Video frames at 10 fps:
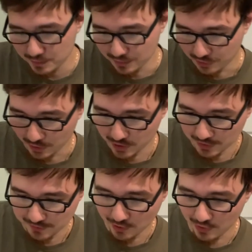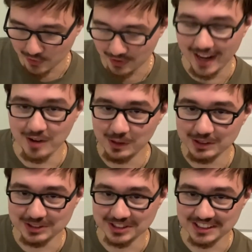Before I go any farther, I
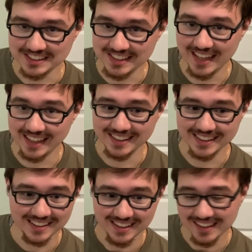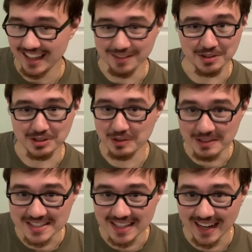will just say, if you're
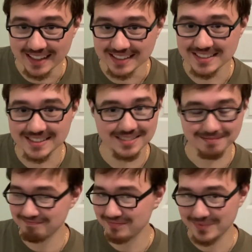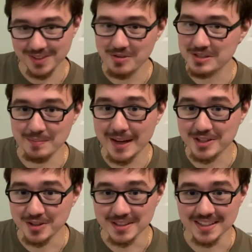doing science, use the
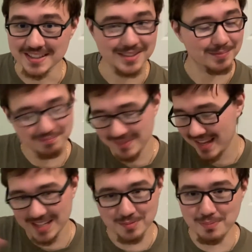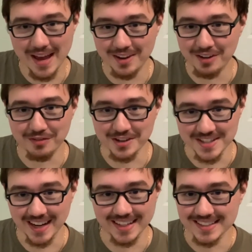metric system. It's better for
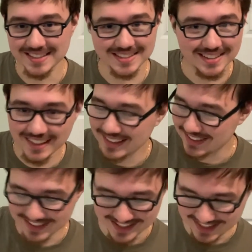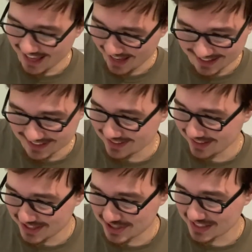science. Let
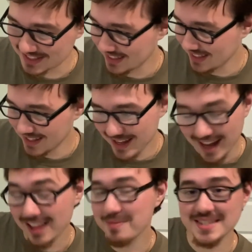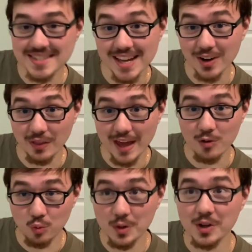me settle
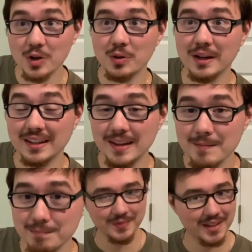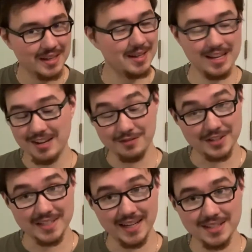that real quick. For
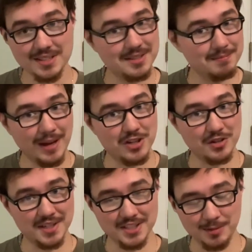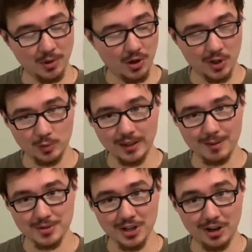science, metric system, all the way.
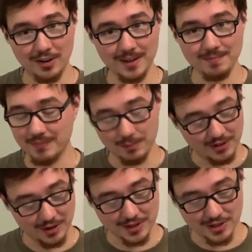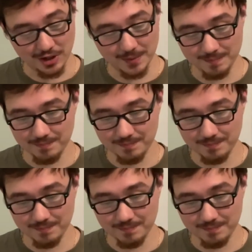I'm sorry. I'm very sorry.